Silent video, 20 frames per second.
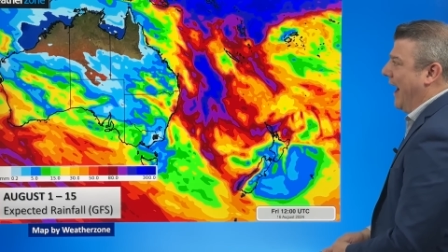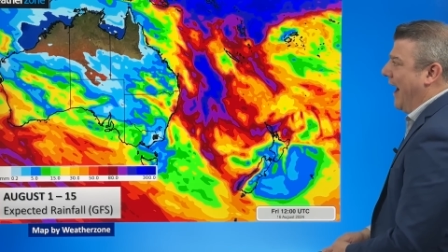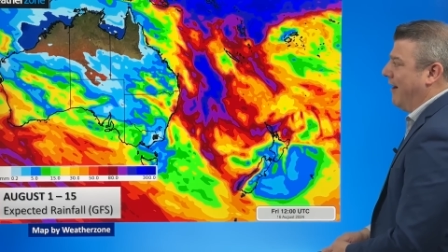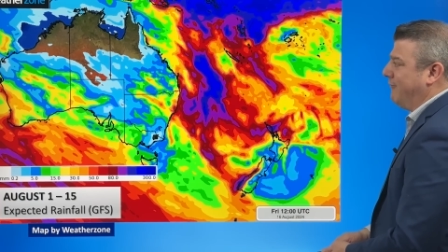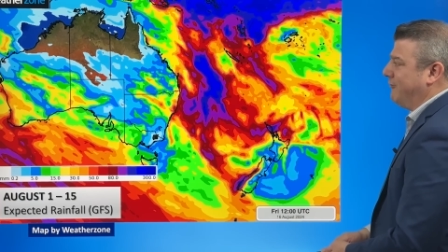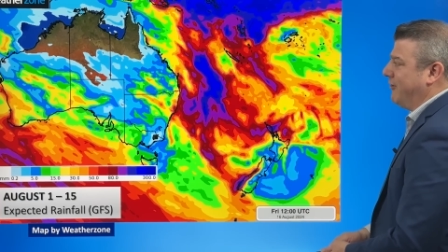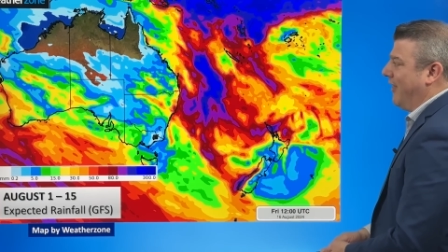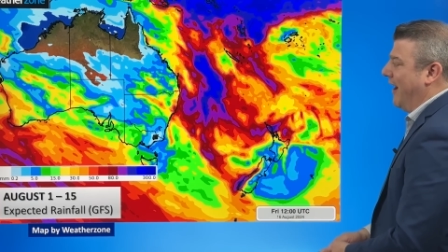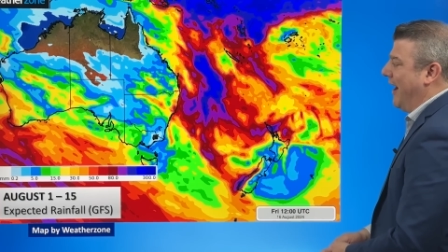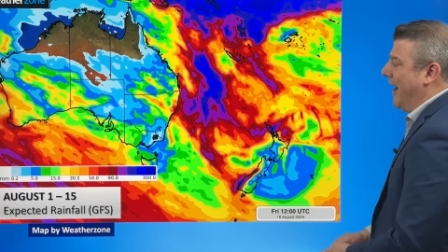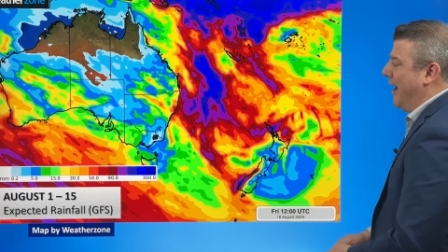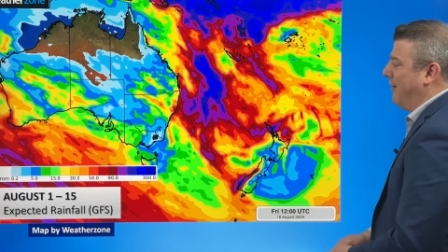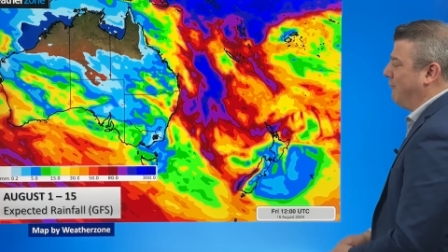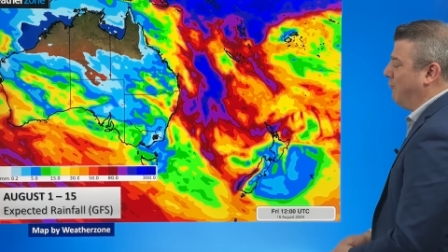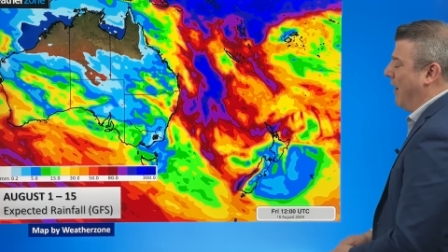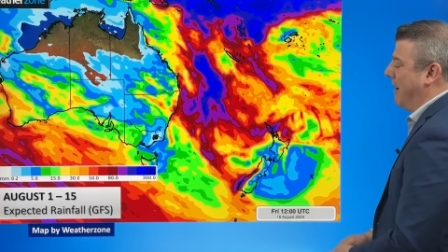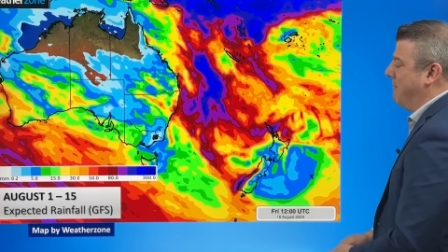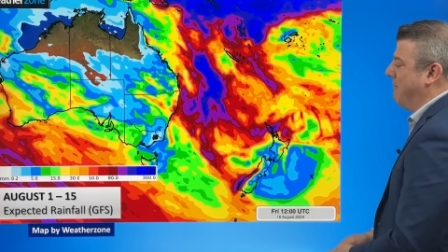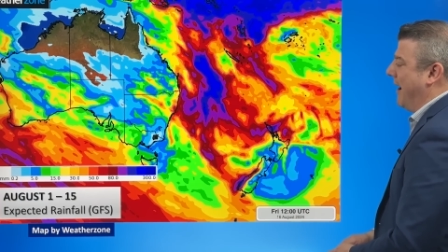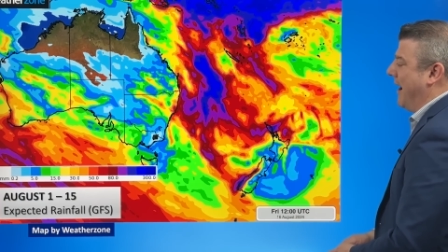after the
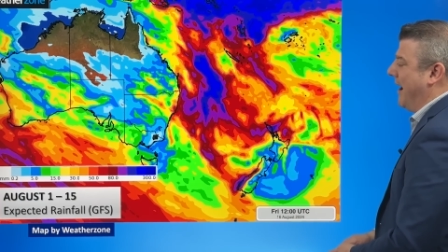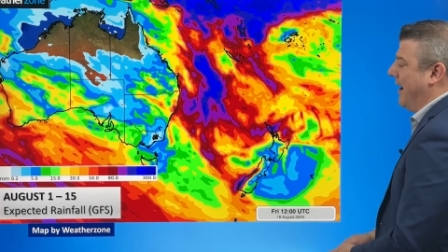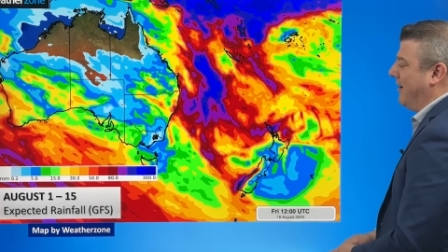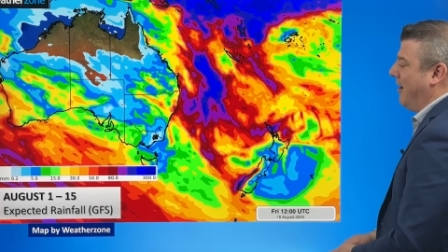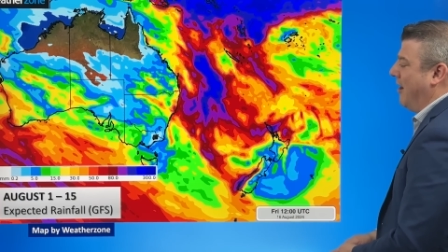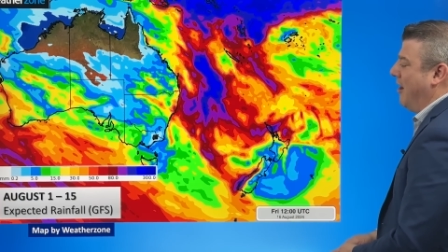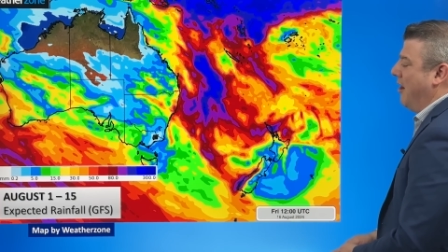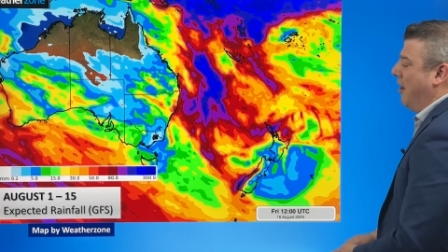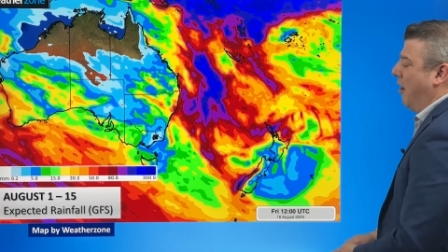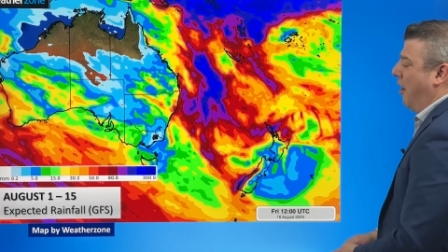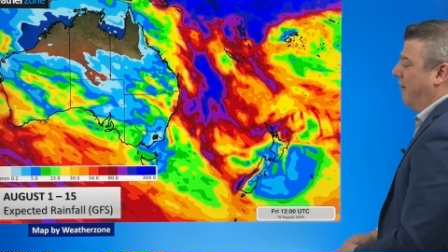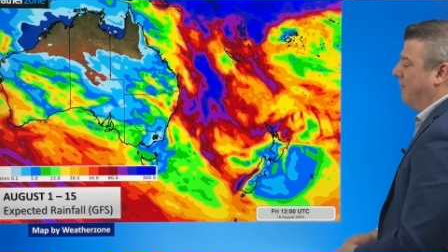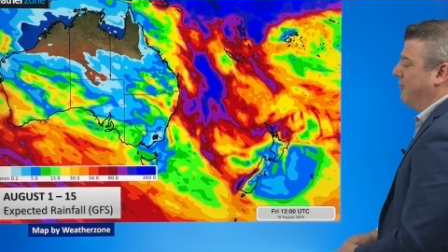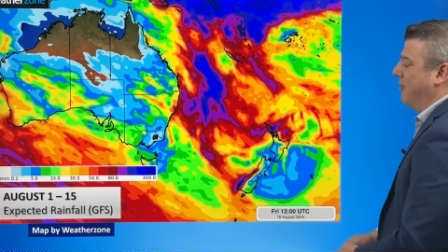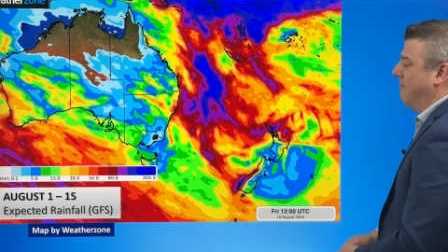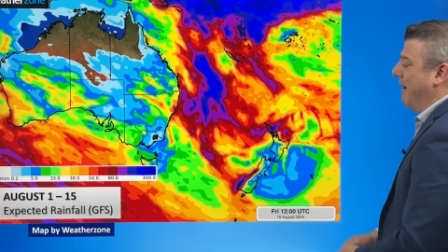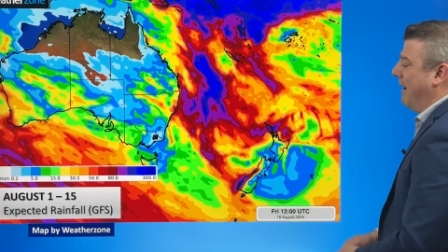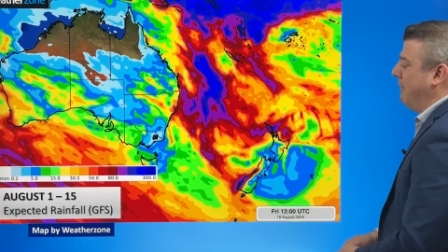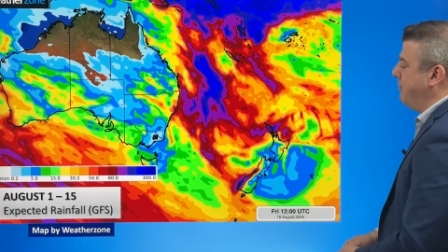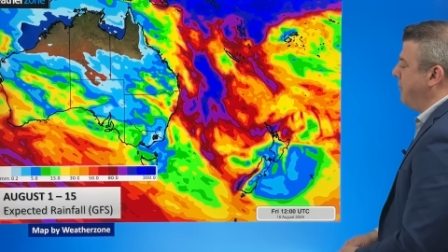halfway mark of
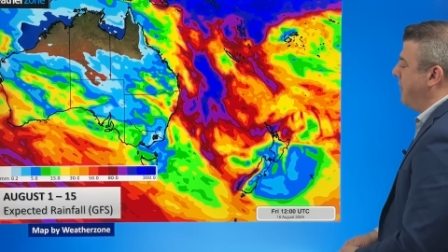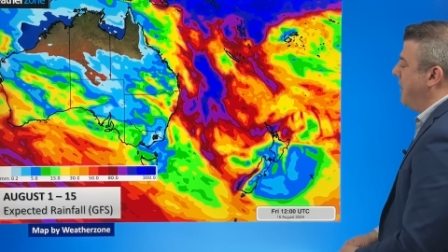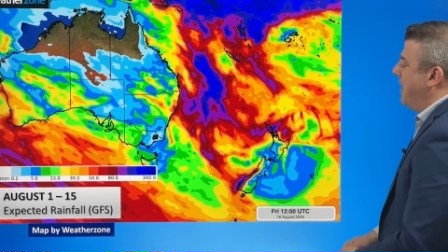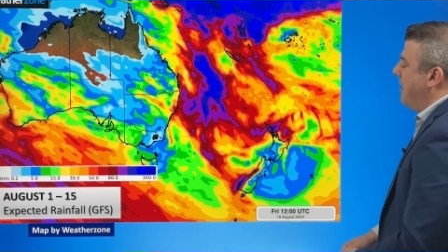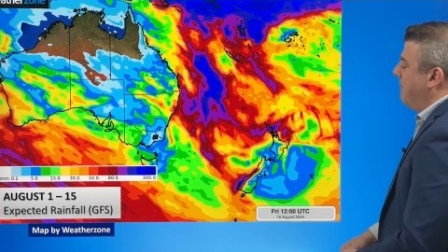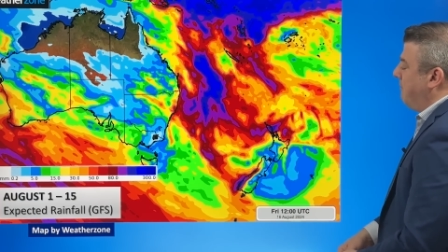the month.